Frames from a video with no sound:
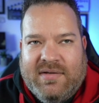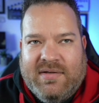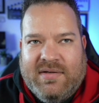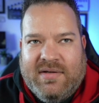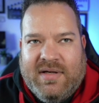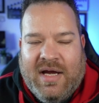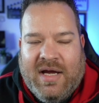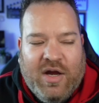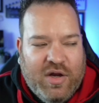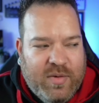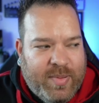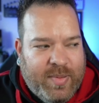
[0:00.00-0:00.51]

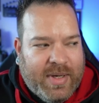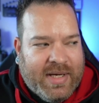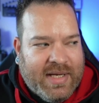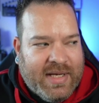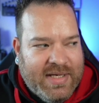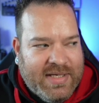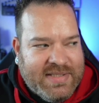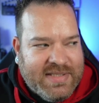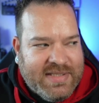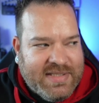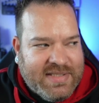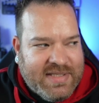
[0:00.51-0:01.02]
I hope I can
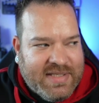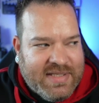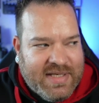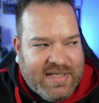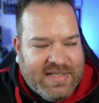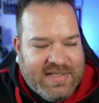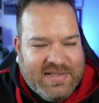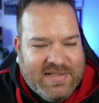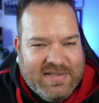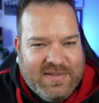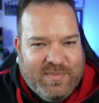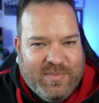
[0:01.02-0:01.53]
listen to
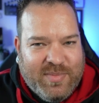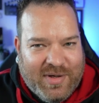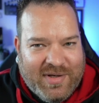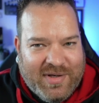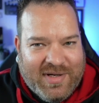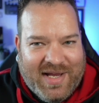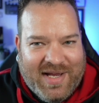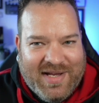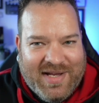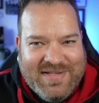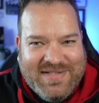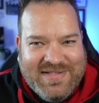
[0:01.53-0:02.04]
this
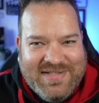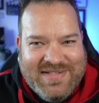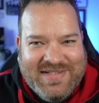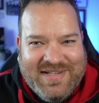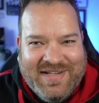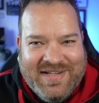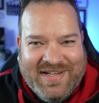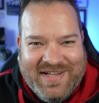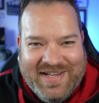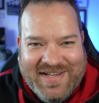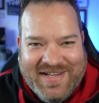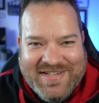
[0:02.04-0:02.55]
podcast
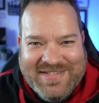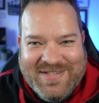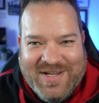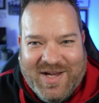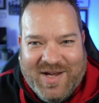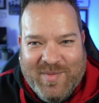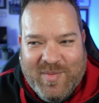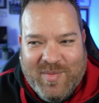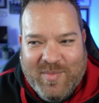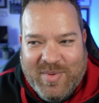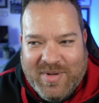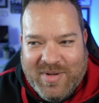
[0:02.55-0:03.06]
in a year's
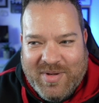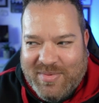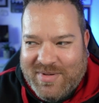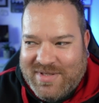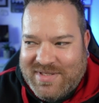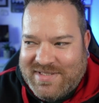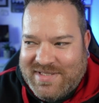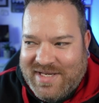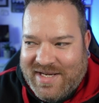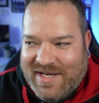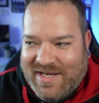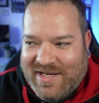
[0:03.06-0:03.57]
time and people are
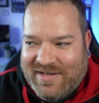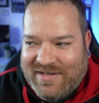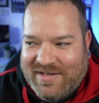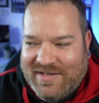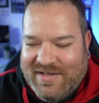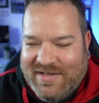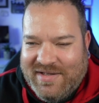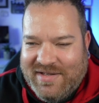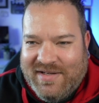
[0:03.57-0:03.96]
saying,